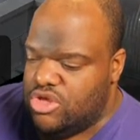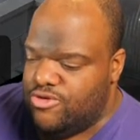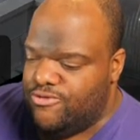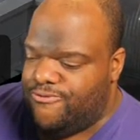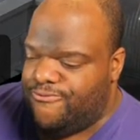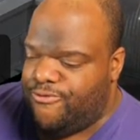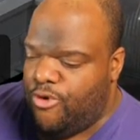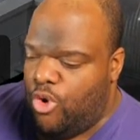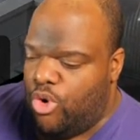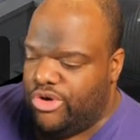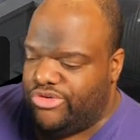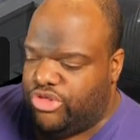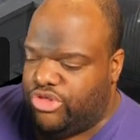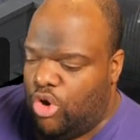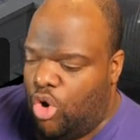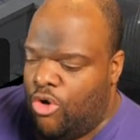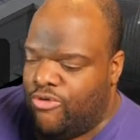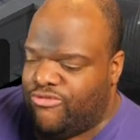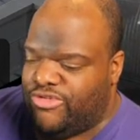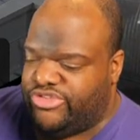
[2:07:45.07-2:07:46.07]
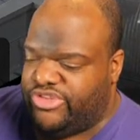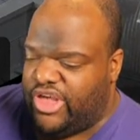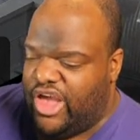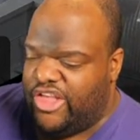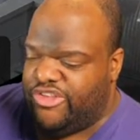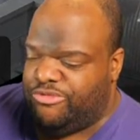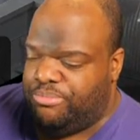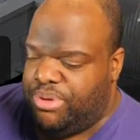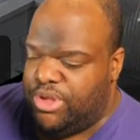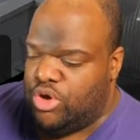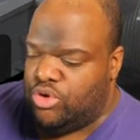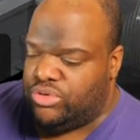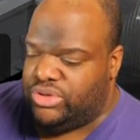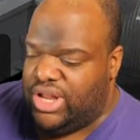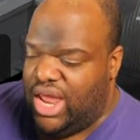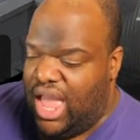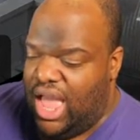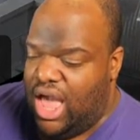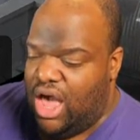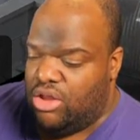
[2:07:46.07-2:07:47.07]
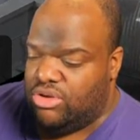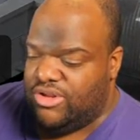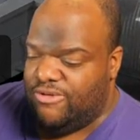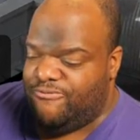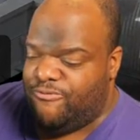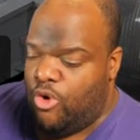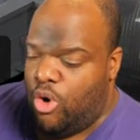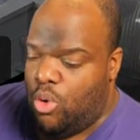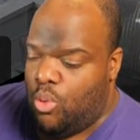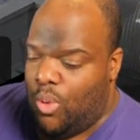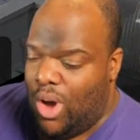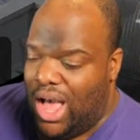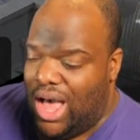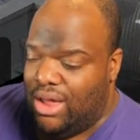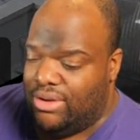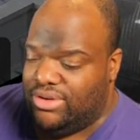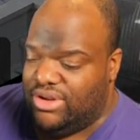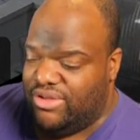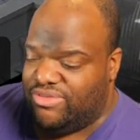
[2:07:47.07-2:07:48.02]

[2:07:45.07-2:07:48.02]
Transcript: You force the oversized pill down, and for a while,